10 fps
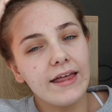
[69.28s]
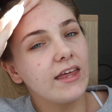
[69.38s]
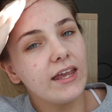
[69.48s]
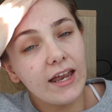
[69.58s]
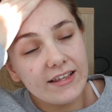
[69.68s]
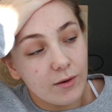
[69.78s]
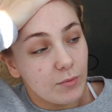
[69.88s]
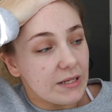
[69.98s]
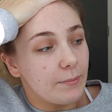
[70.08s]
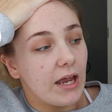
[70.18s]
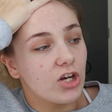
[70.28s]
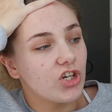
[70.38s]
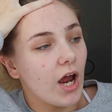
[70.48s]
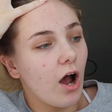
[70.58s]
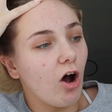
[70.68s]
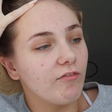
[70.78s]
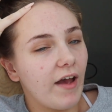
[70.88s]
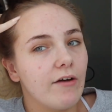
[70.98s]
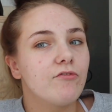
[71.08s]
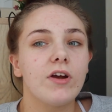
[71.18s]
I think it was a mixture of
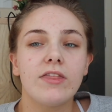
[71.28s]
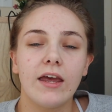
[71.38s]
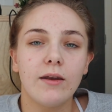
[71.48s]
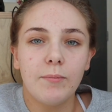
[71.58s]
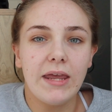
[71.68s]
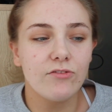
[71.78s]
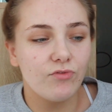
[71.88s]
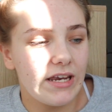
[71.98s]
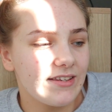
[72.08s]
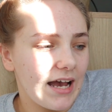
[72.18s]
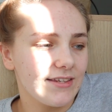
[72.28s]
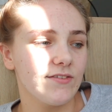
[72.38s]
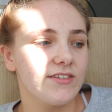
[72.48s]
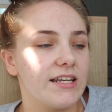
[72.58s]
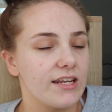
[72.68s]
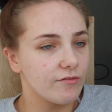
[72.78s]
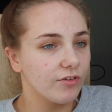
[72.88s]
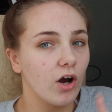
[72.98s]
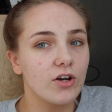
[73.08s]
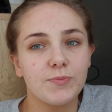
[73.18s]
everything. Me and Reese, as I've said in
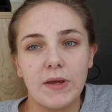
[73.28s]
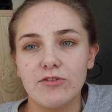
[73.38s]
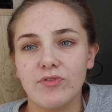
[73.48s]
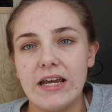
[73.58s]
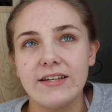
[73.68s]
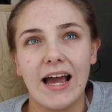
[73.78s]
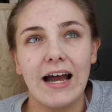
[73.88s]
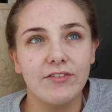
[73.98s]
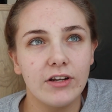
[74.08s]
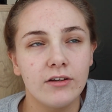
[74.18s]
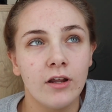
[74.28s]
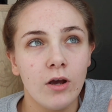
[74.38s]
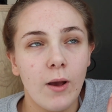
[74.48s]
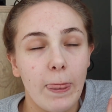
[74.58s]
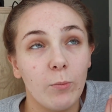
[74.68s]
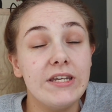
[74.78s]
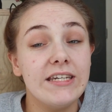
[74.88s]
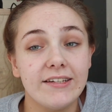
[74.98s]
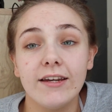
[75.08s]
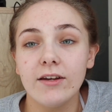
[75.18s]
vlogs, me and Reese
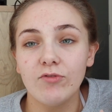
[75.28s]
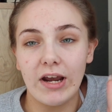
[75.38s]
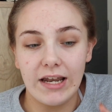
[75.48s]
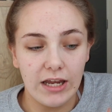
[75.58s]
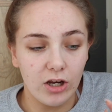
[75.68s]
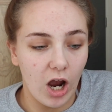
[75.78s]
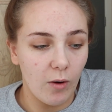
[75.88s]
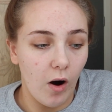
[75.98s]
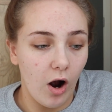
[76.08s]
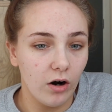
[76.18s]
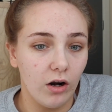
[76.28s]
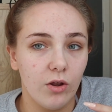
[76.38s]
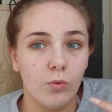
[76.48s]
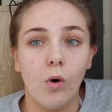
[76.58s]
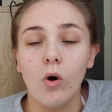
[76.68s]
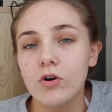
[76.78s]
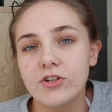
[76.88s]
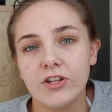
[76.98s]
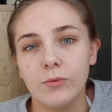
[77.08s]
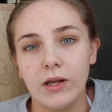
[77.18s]
didn't really go on the
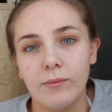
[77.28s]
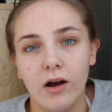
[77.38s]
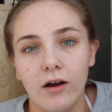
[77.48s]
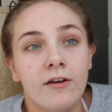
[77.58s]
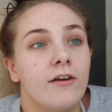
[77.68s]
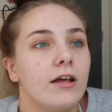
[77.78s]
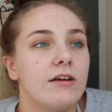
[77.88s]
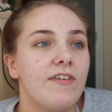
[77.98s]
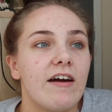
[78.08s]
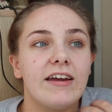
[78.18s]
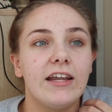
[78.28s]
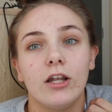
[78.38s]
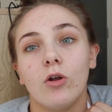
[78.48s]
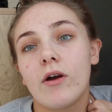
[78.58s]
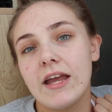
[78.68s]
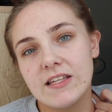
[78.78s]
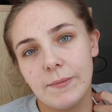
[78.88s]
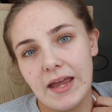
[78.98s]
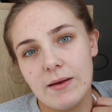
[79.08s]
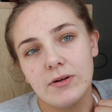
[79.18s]
walks that we were very lucky to
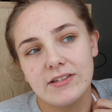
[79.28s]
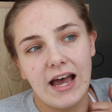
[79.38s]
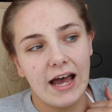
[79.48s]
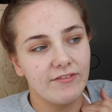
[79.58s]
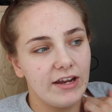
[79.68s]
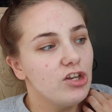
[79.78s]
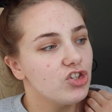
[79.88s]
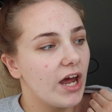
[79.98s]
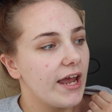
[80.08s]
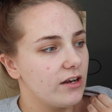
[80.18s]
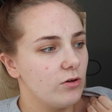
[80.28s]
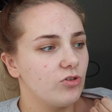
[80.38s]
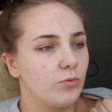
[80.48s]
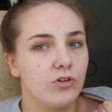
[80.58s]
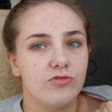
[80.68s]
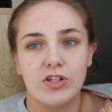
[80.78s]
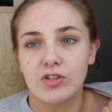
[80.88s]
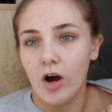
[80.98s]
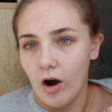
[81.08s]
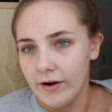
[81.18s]
be able to have each day. I know some countries
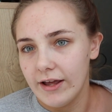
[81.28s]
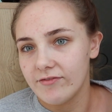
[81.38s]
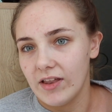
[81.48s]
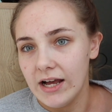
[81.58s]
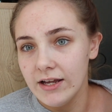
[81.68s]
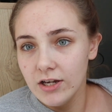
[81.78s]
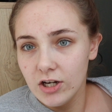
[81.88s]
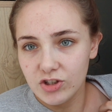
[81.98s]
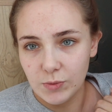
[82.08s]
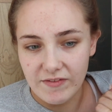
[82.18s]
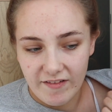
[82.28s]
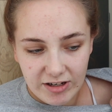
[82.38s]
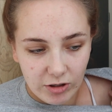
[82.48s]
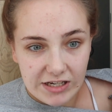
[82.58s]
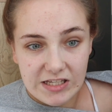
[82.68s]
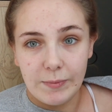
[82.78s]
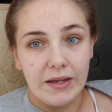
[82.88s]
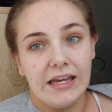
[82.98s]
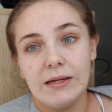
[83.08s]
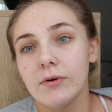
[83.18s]
can't have that, so we're very lucky to
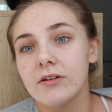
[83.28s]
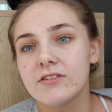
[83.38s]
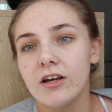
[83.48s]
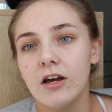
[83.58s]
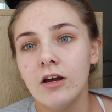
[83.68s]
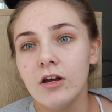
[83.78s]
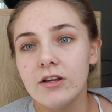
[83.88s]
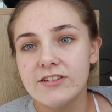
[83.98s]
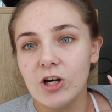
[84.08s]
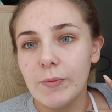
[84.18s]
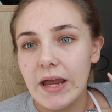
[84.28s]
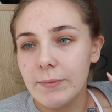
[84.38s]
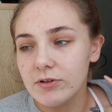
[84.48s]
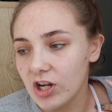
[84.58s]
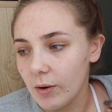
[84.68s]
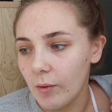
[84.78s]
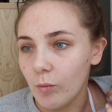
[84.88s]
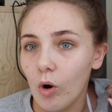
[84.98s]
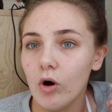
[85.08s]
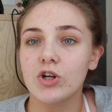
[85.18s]
be able to still be able to go on
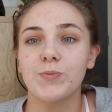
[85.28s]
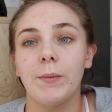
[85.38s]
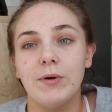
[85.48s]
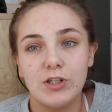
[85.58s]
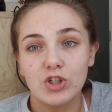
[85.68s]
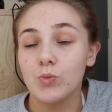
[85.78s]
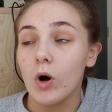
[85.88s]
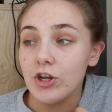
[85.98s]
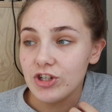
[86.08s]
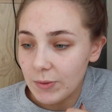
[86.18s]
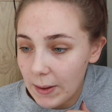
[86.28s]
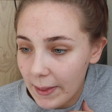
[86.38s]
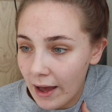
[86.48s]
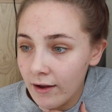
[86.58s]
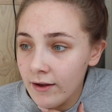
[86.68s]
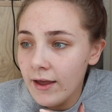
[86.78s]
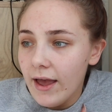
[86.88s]
walks, but we just weren't doing that.